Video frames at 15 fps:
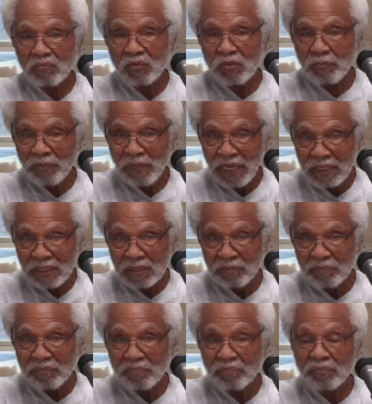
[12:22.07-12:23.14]
to pass a
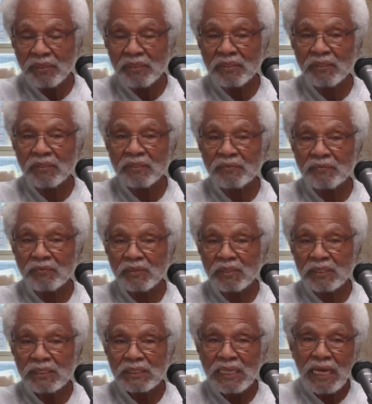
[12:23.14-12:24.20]
bill
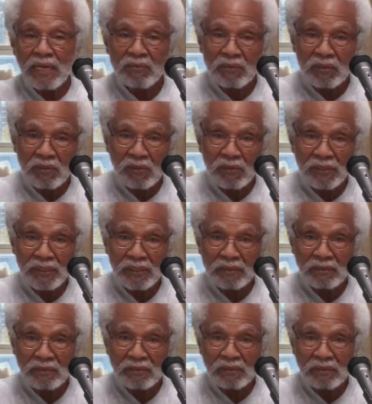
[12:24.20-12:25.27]

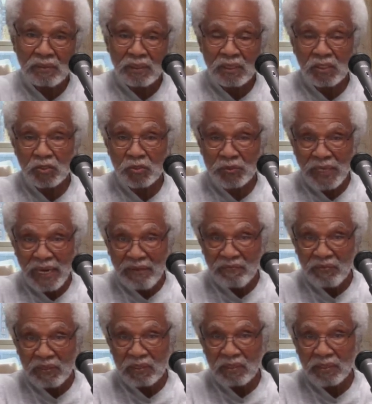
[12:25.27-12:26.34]
outlawing the
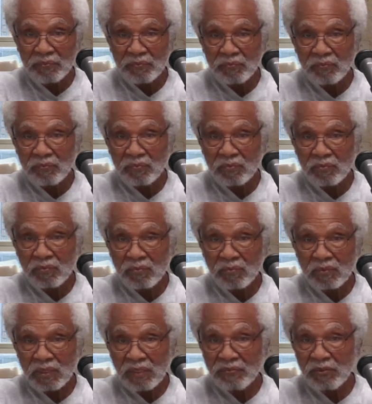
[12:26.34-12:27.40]
trafficking
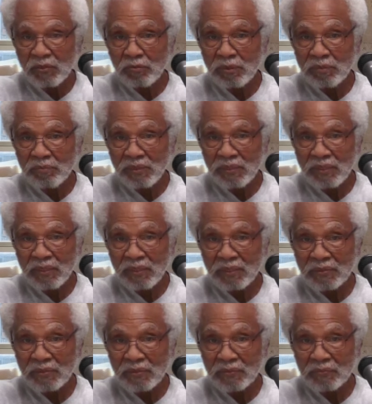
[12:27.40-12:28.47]
of human
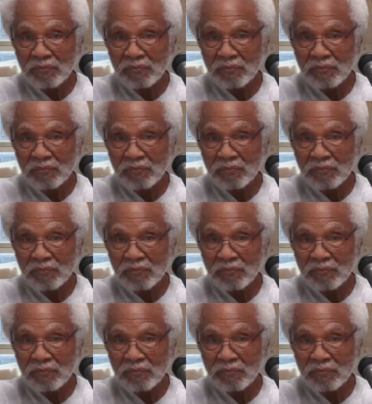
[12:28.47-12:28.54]
beings?